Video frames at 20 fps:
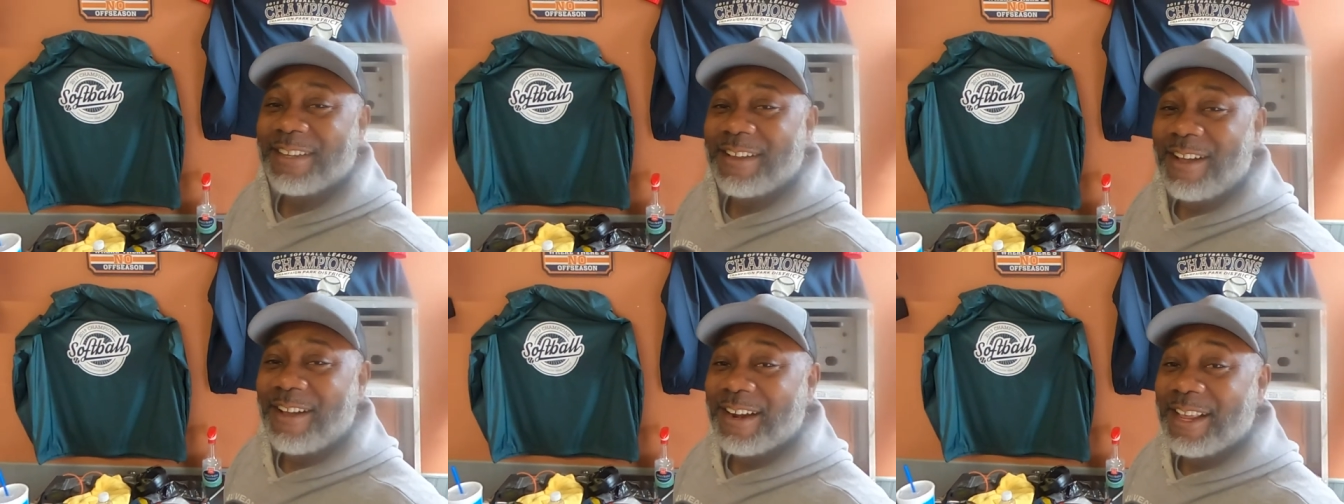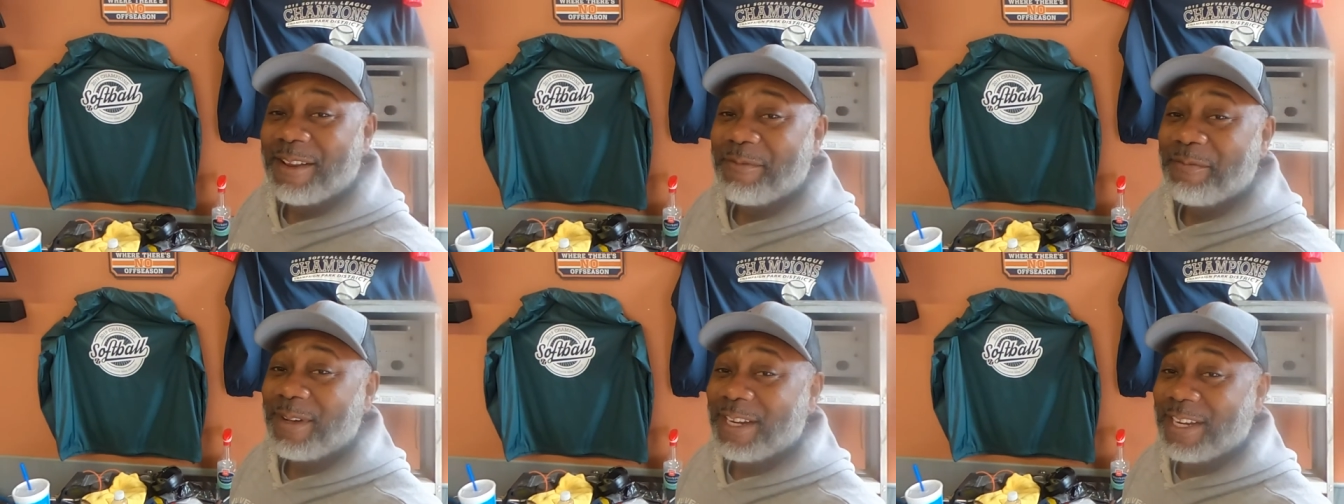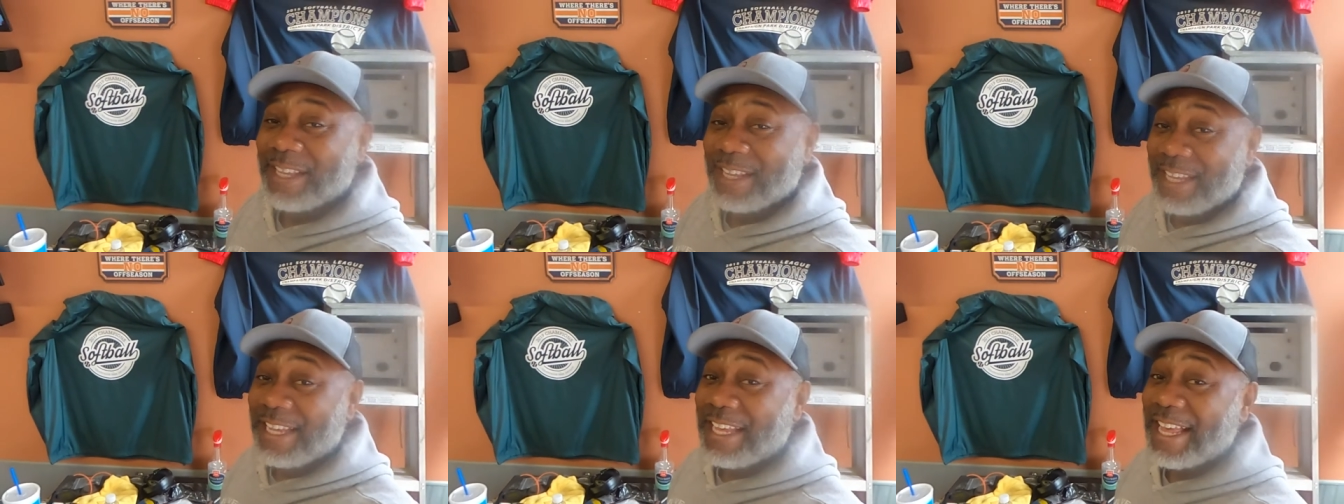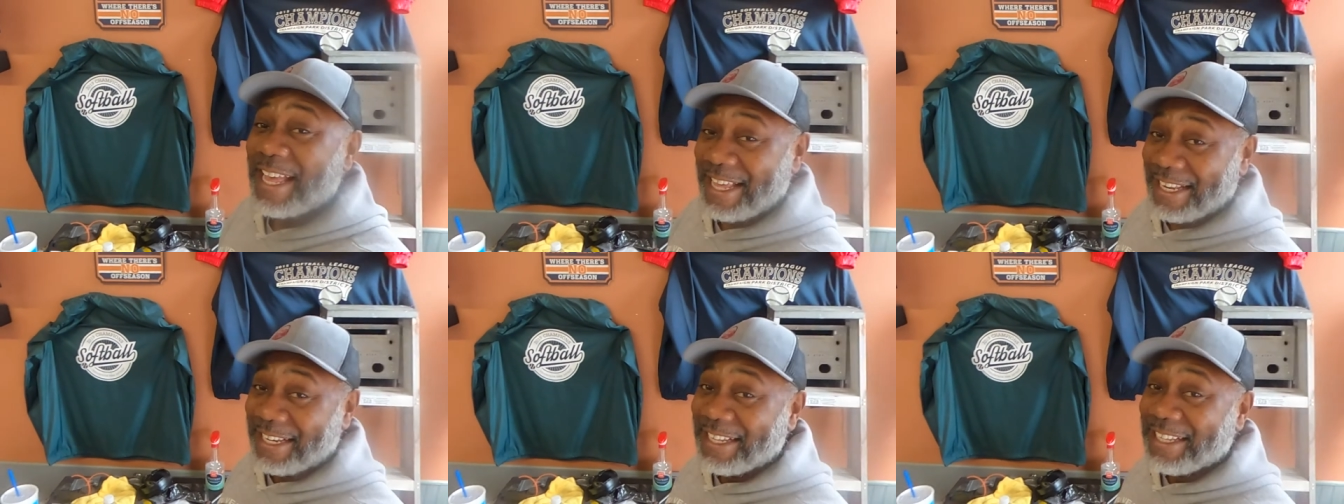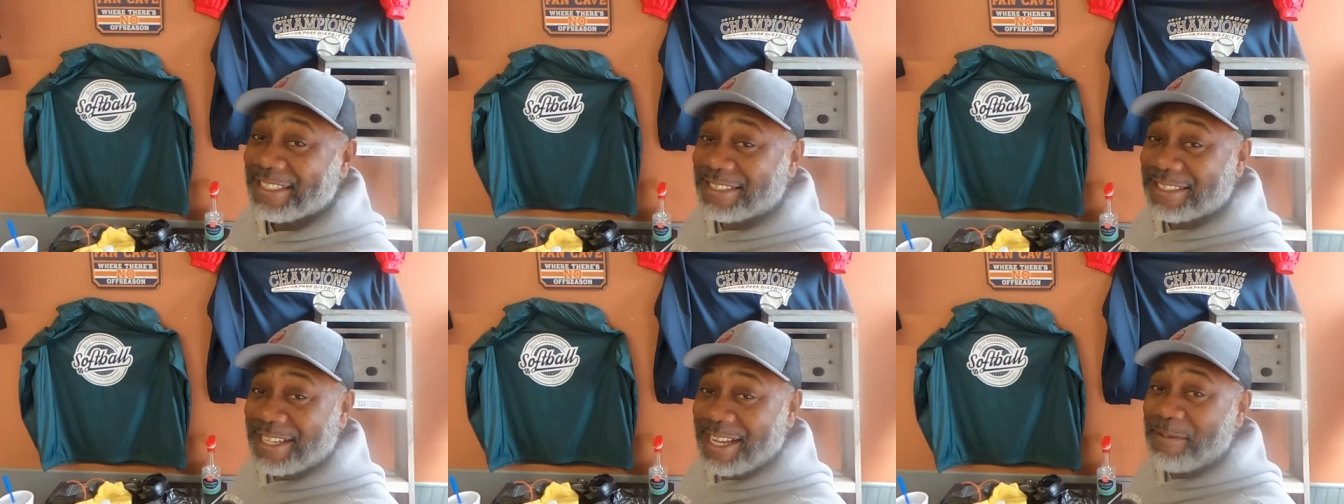All that money he got,
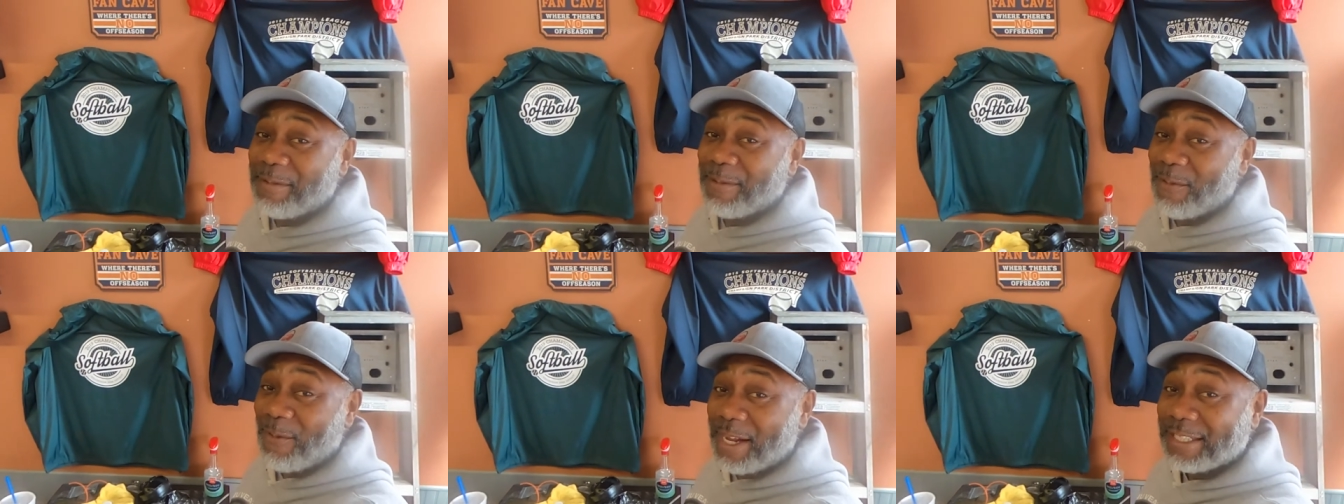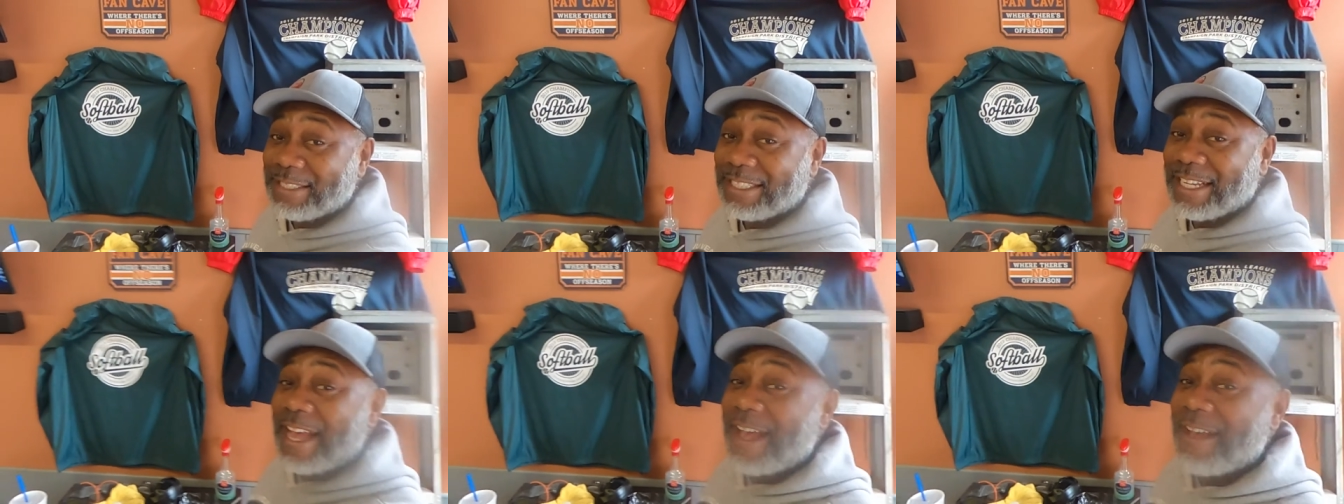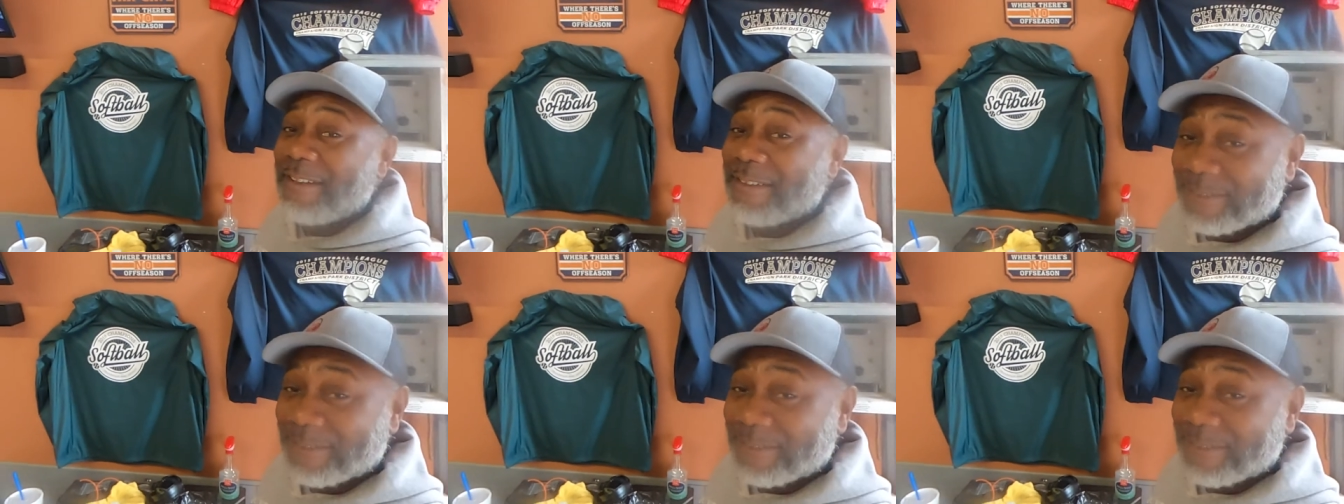it's coming. Watch out.